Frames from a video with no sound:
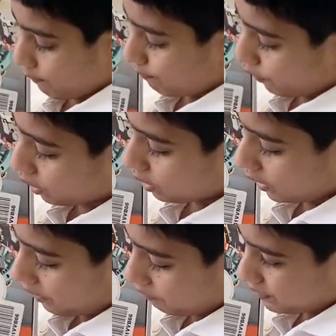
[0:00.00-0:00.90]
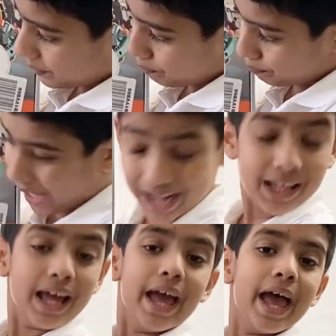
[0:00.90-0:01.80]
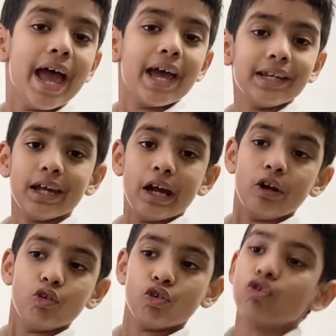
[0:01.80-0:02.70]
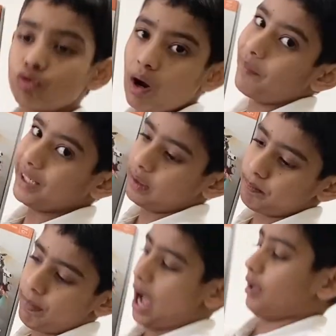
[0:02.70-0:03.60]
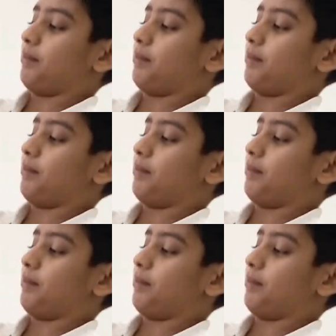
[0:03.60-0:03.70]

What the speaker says: forklift bot, and rowing bot.